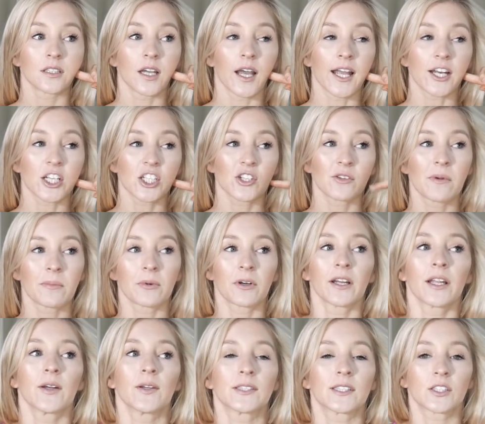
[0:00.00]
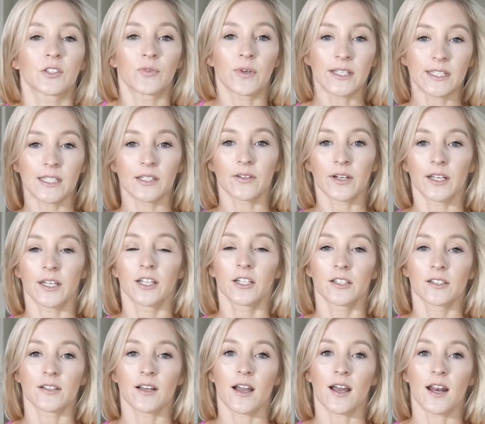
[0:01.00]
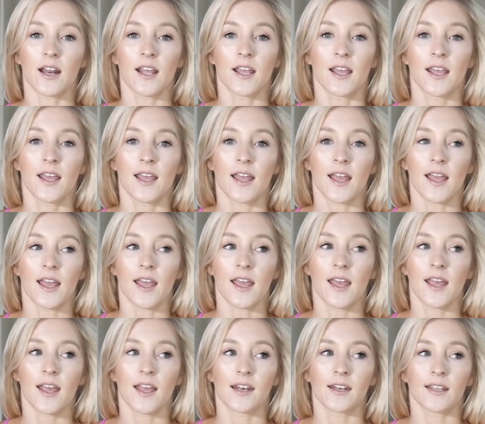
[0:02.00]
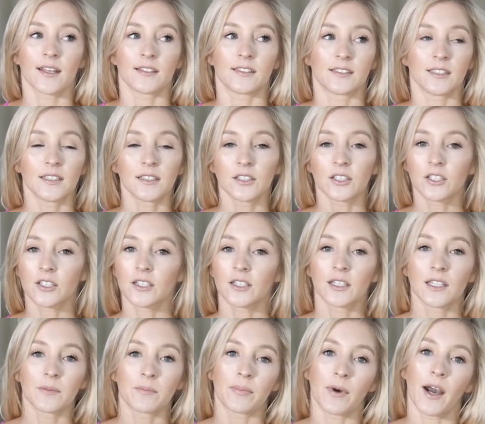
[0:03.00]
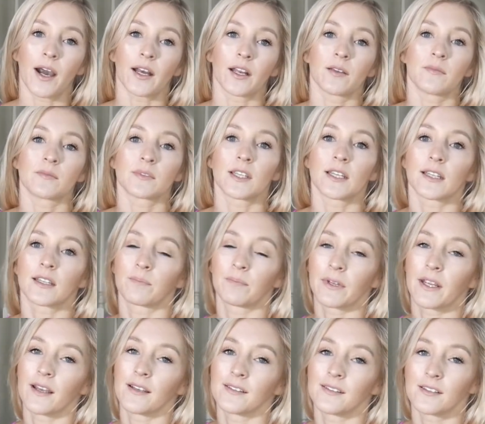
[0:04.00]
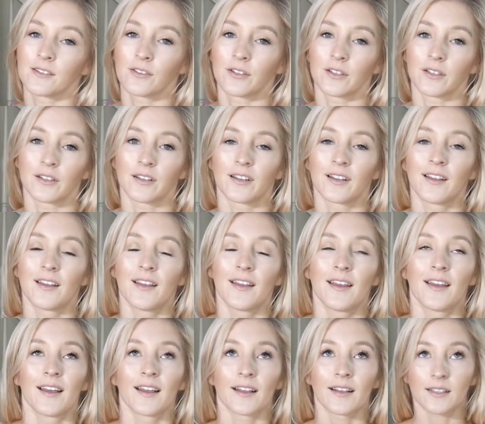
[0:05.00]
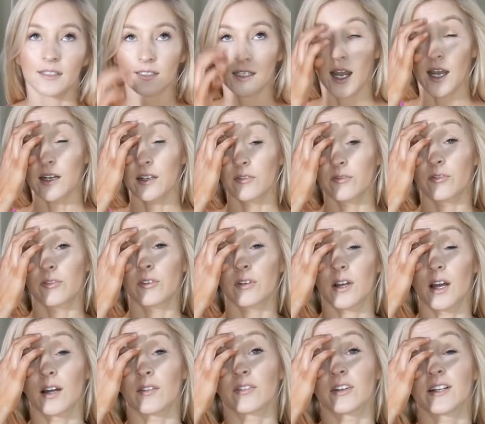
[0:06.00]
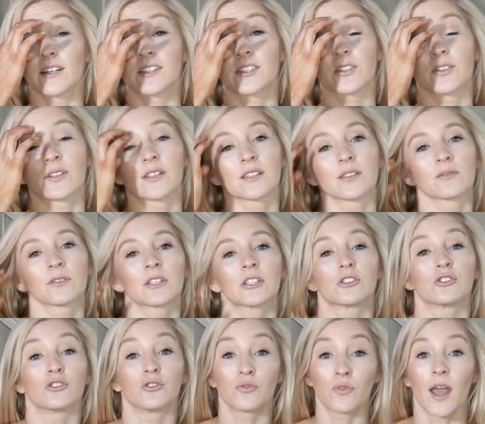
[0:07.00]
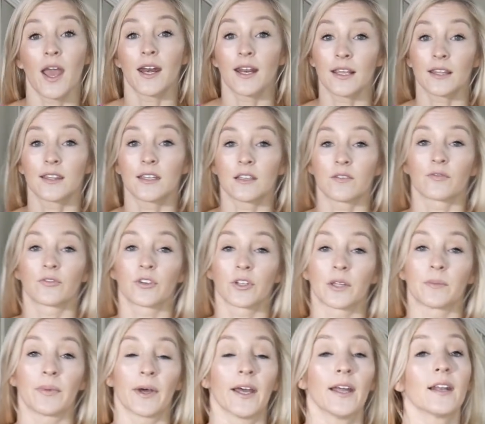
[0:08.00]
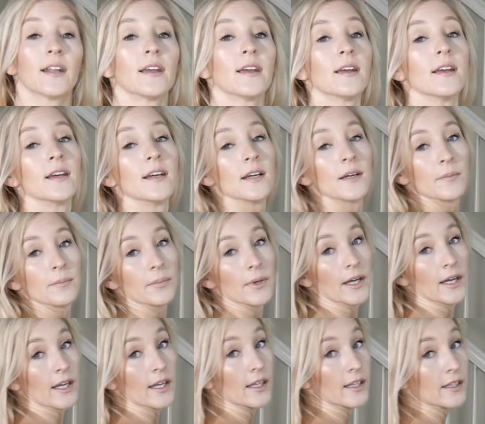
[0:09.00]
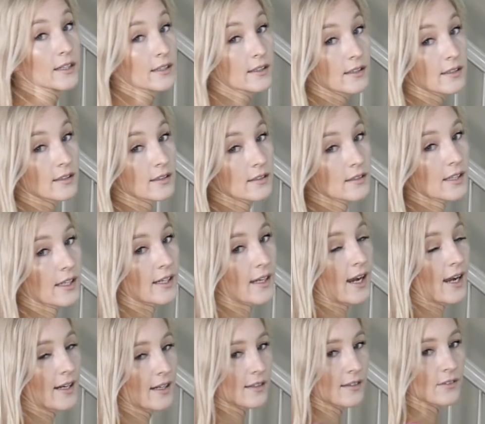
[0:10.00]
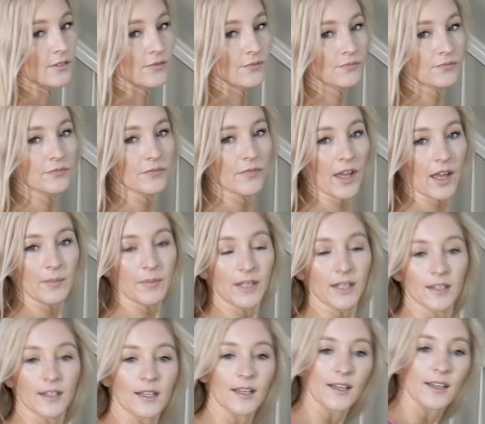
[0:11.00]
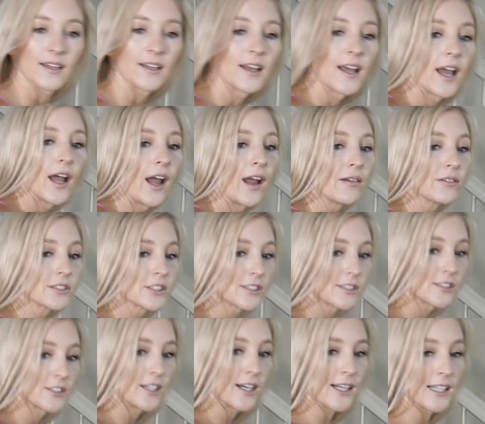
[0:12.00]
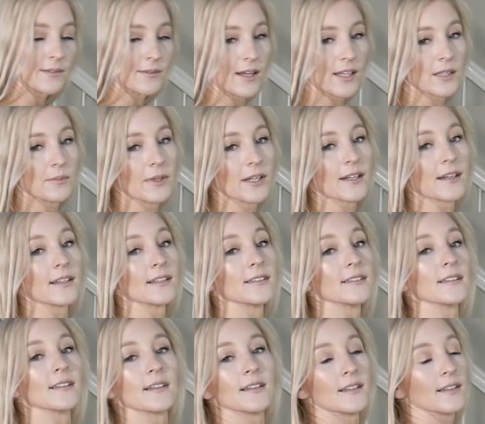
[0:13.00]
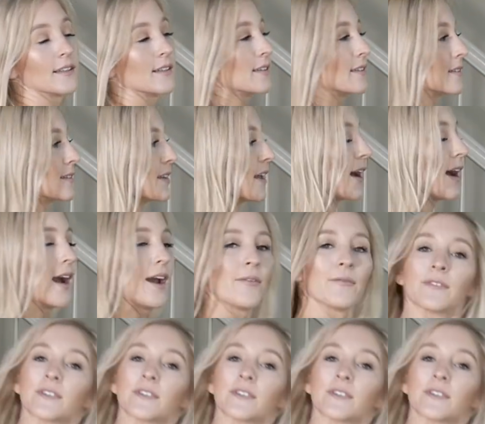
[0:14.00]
I just remember it was squeezing right here a lot, and it didn't look good on the bottoms, like, because these are kind of full coverage, so it doesn't really do anything for the butt, but they kind of, I mean, I was just checking them out in the mirror and I